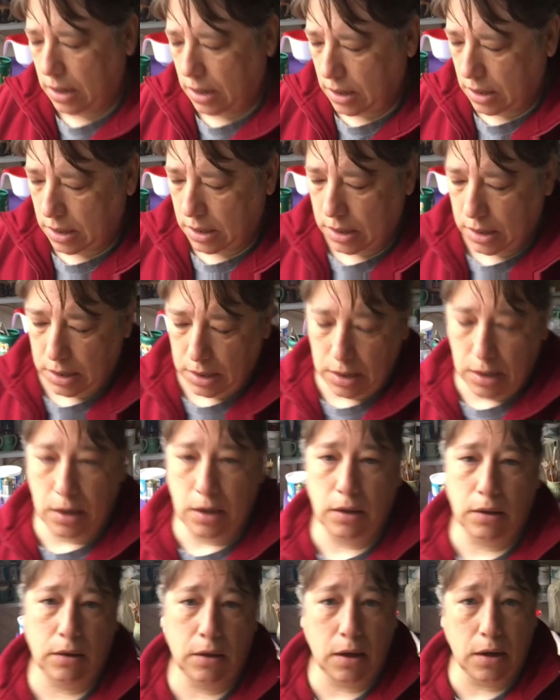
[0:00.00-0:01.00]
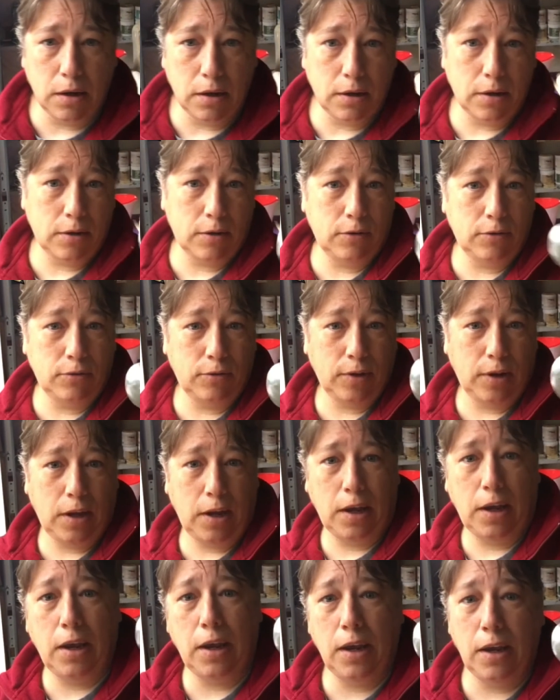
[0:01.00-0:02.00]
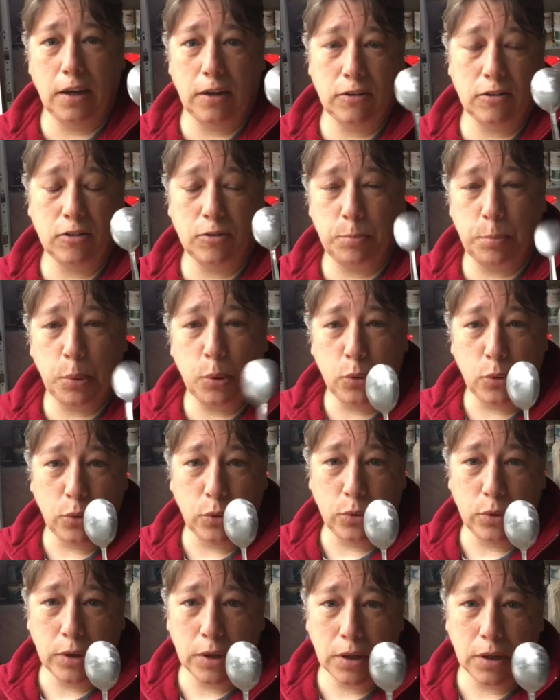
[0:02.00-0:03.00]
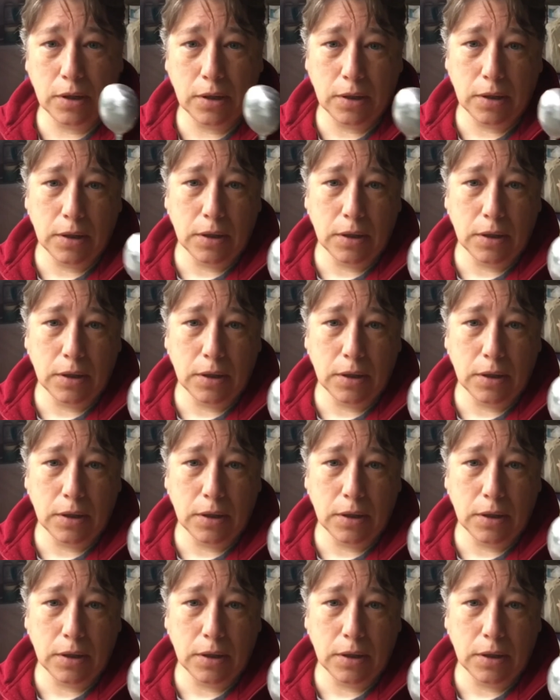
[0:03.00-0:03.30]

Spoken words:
I love a spoon.